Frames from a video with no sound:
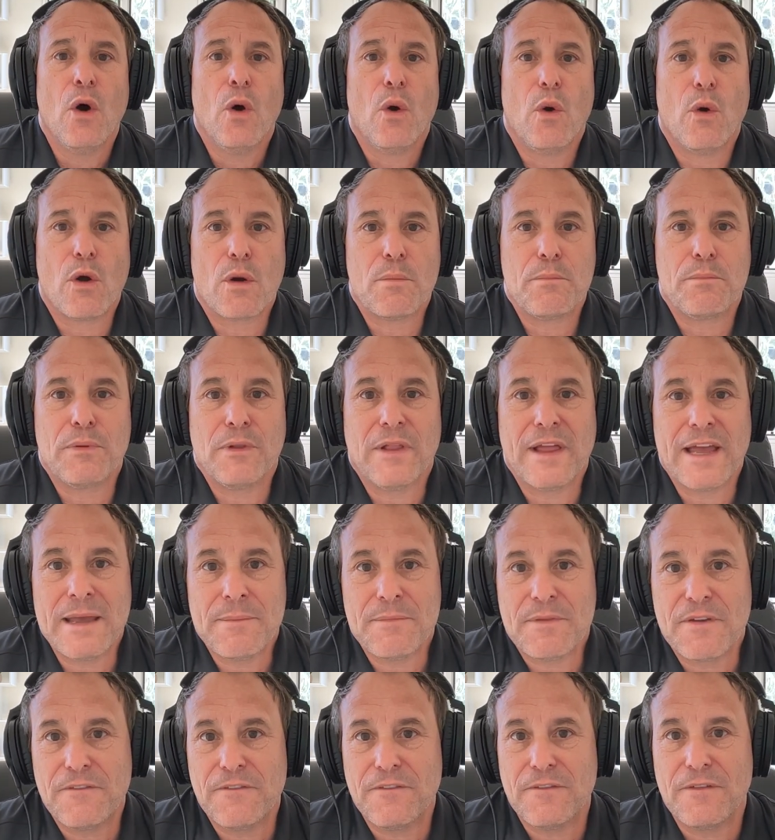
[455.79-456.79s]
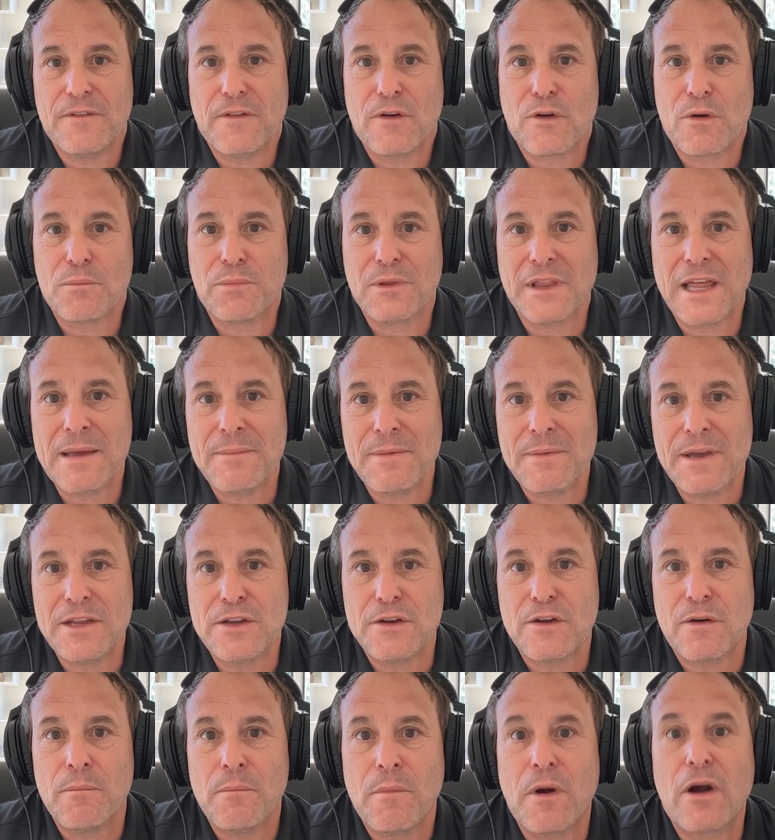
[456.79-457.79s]
Or blaming
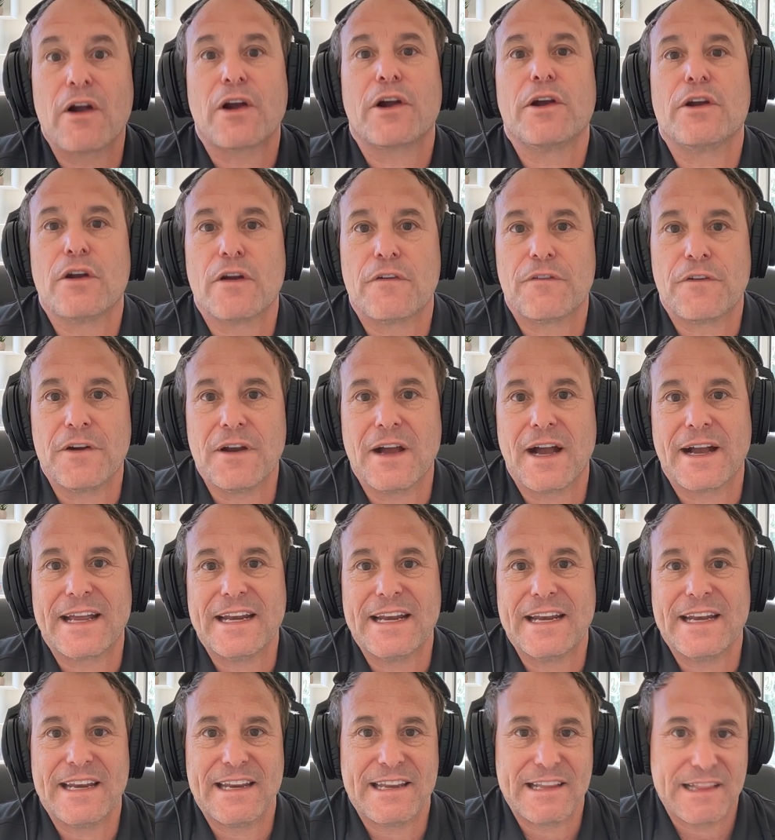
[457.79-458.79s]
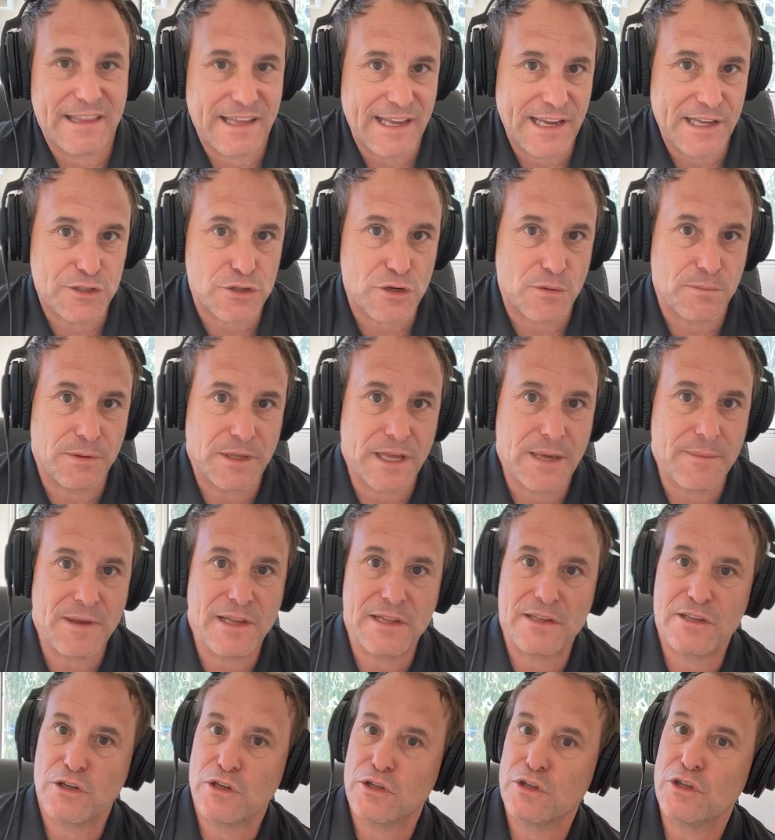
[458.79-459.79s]
your marketer for not getting any leads, or
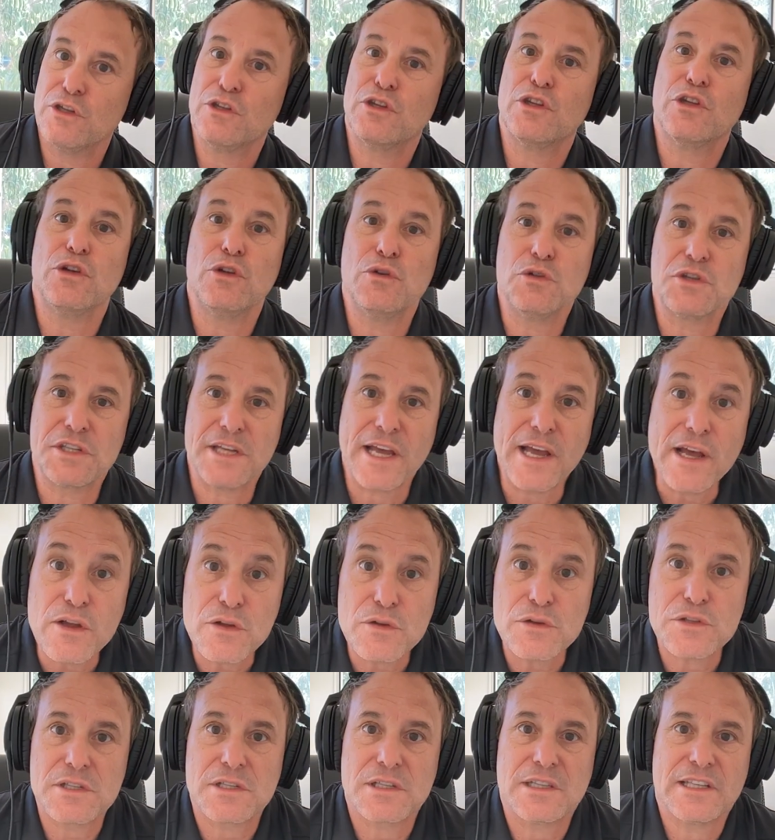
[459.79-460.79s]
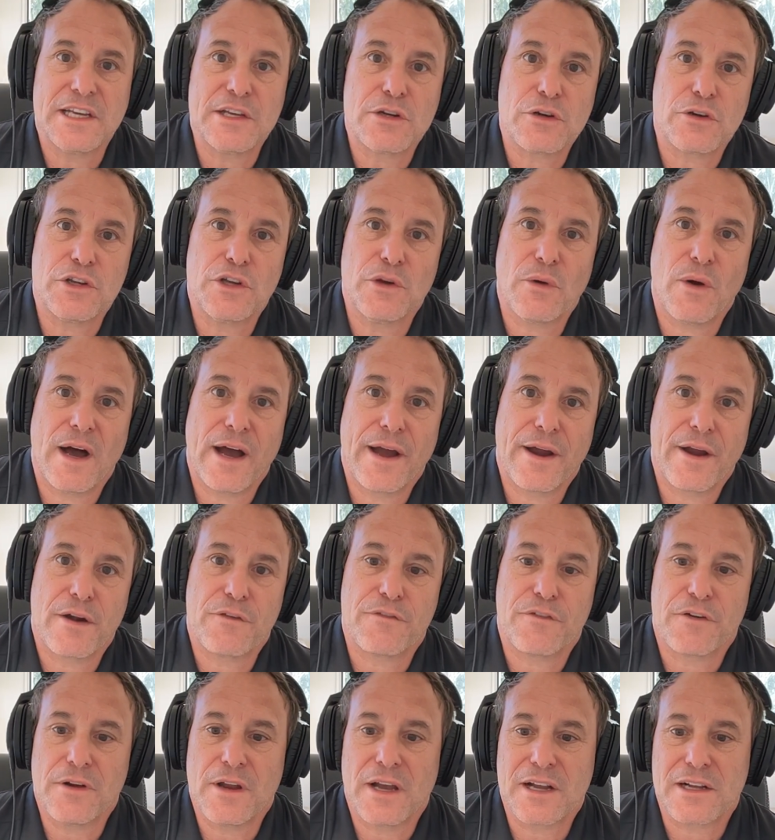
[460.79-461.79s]
blaming the new sales leader you hired
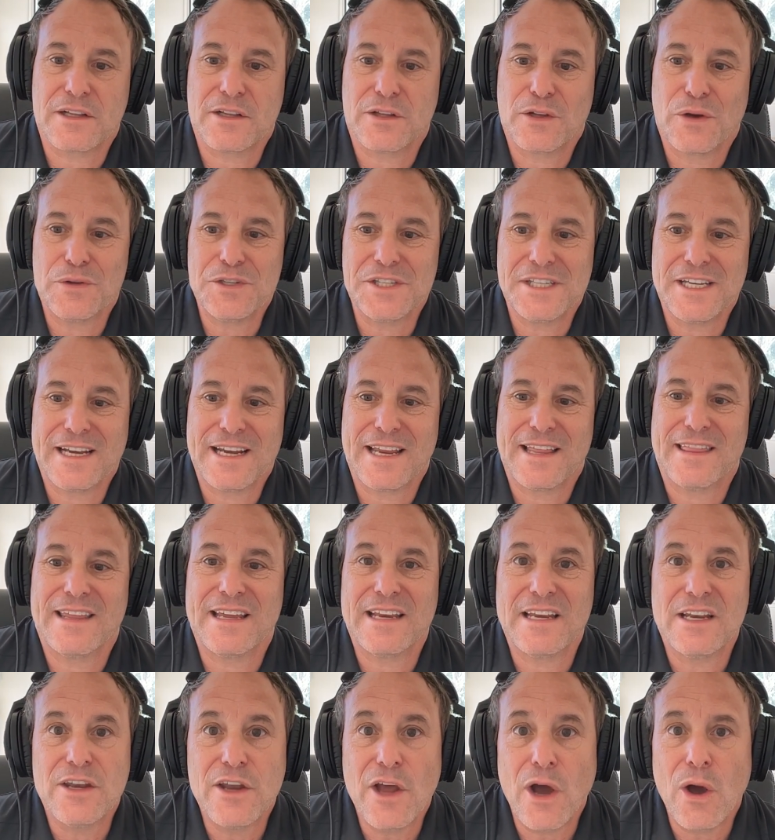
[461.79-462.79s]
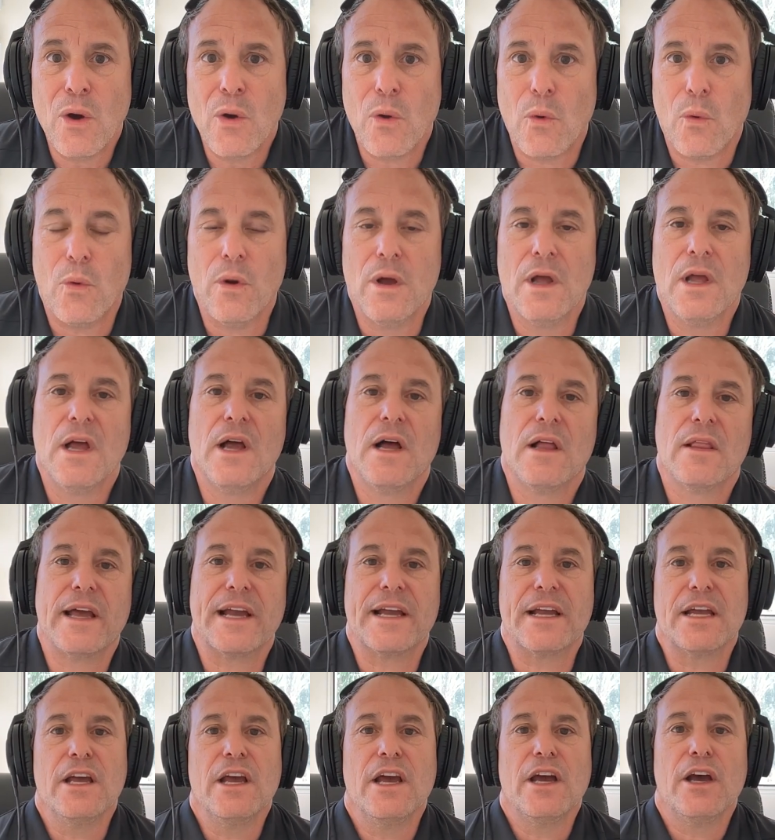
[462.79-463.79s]
for not closing anything. No,
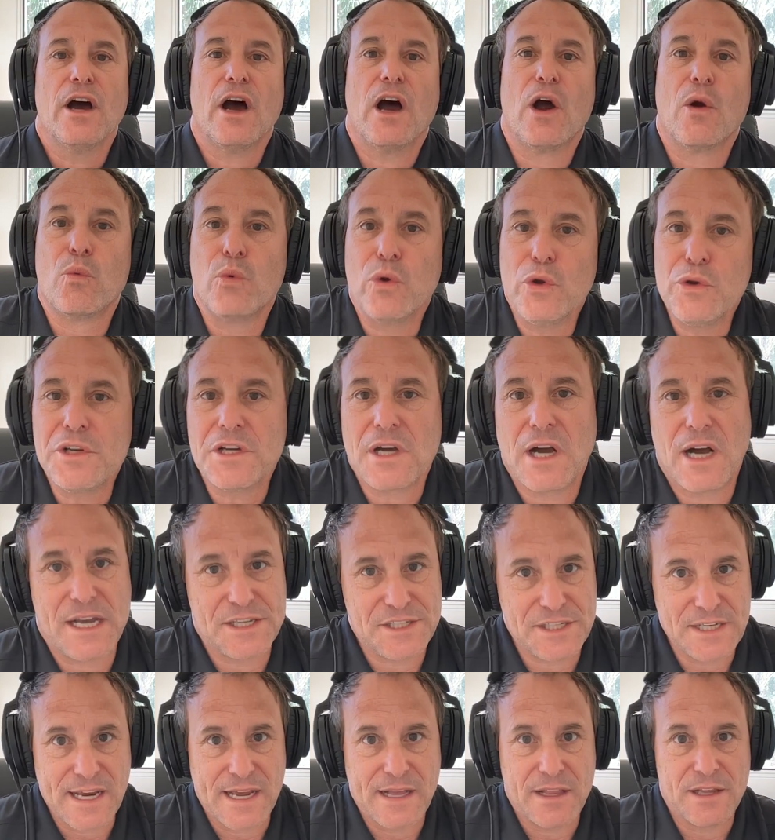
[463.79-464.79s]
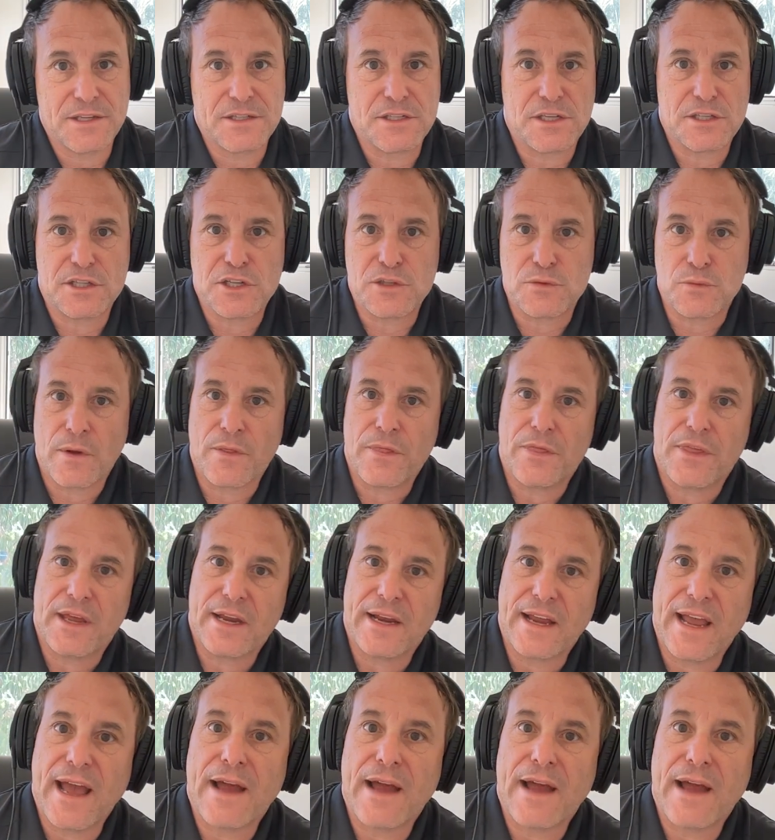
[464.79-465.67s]
like a root cause analysis is one thing.